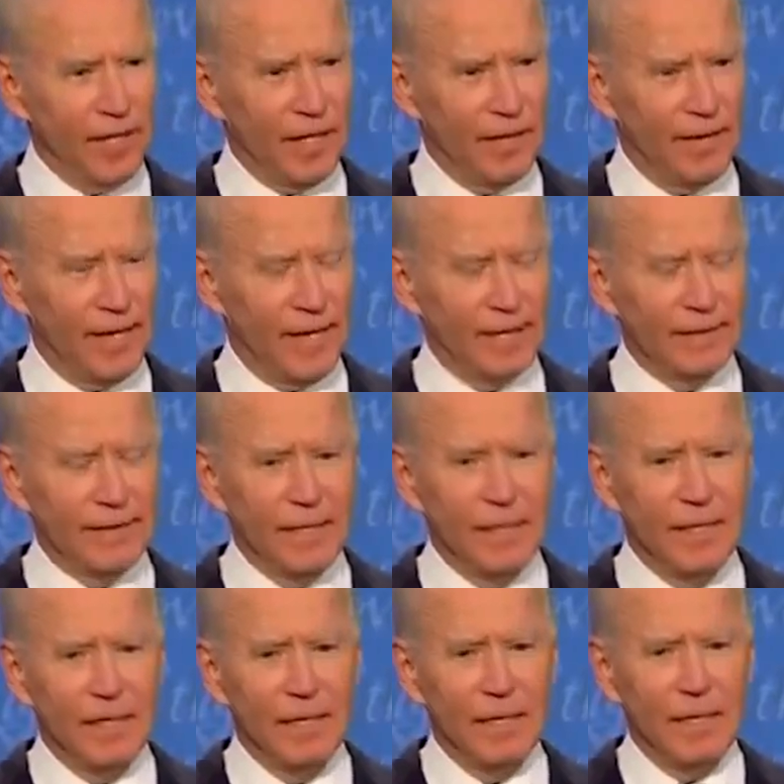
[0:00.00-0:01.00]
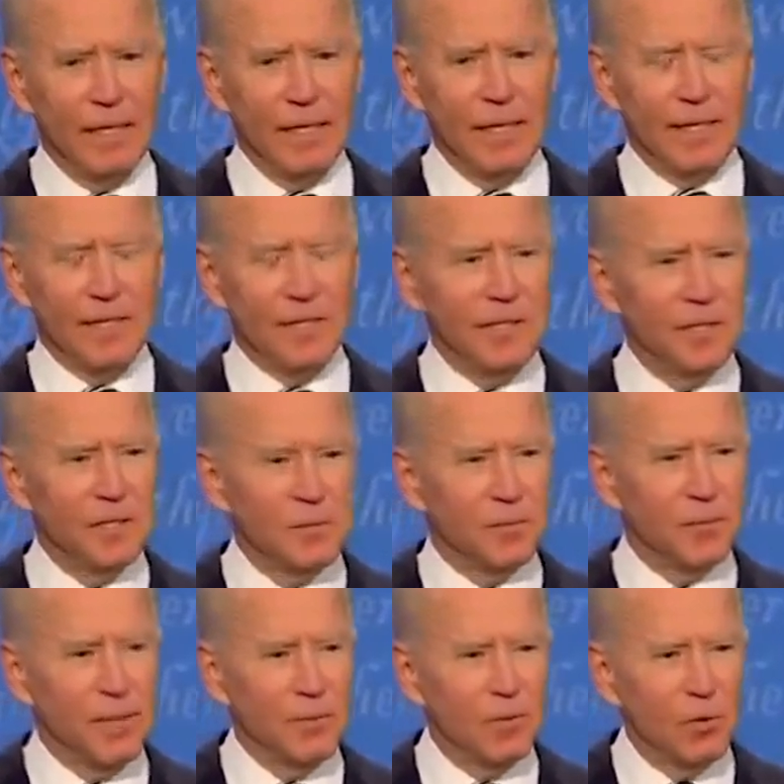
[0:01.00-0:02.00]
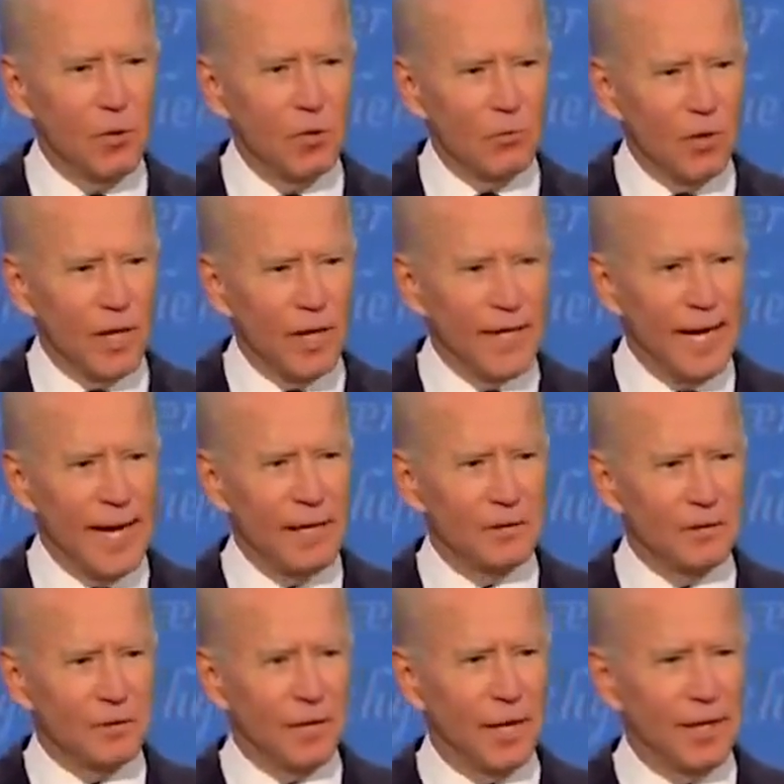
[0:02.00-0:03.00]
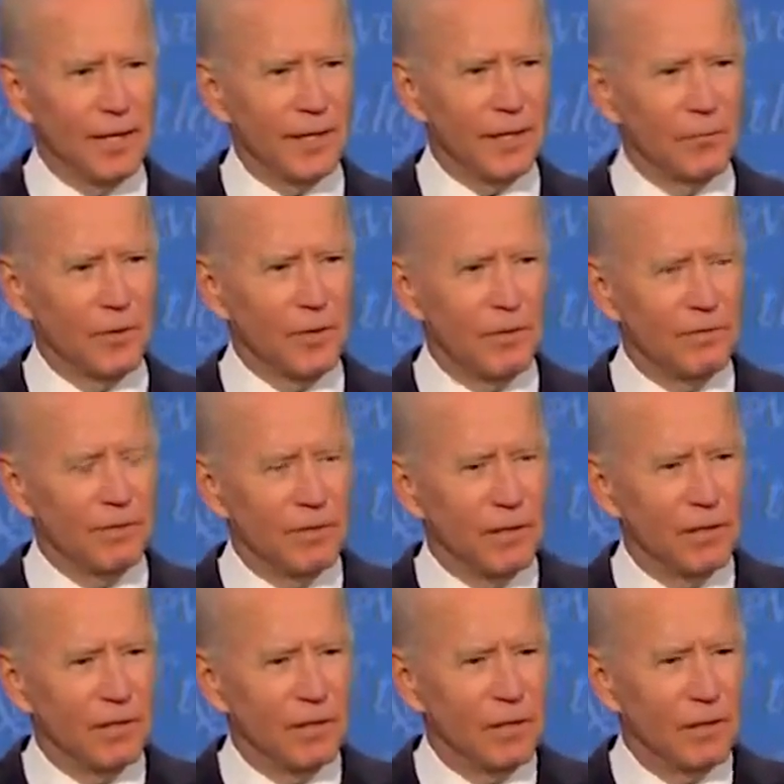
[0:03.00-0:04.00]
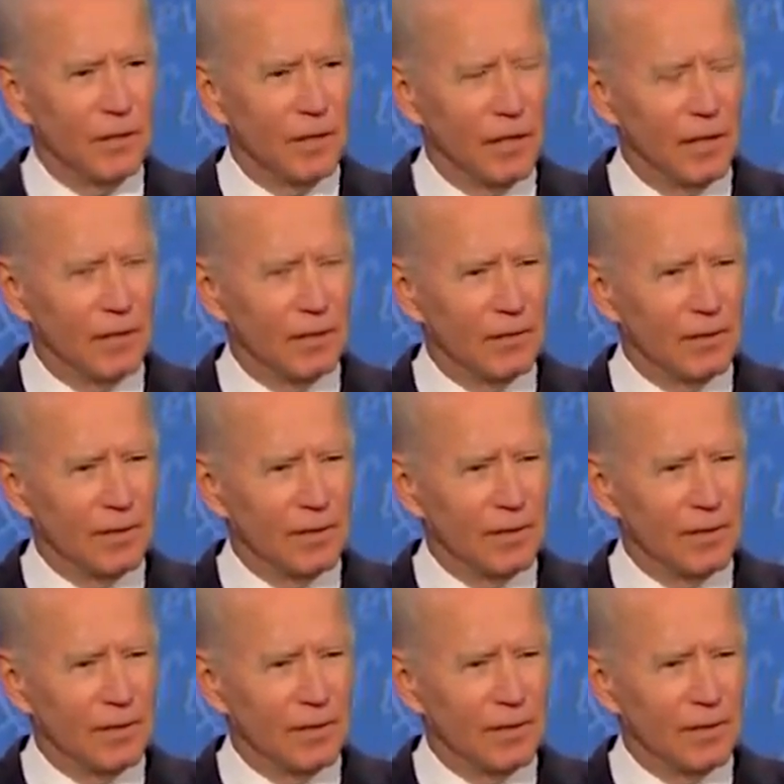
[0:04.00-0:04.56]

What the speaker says: And remember that this time around, Trump's going to be also debating